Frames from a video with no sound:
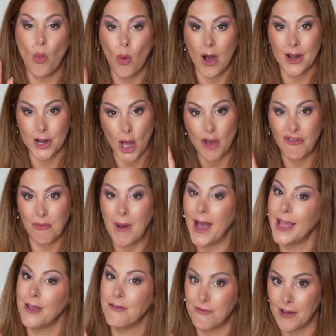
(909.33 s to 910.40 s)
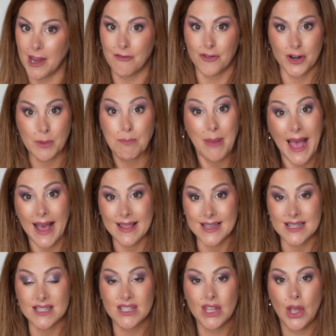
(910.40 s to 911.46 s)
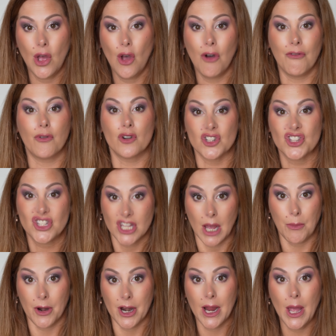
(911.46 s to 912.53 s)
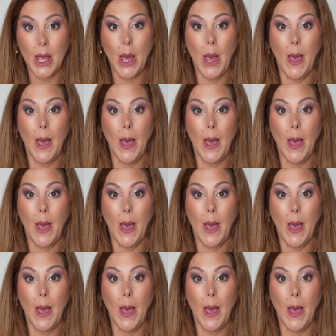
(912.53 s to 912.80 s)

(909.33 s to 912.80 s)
one of my favorite palettes for summer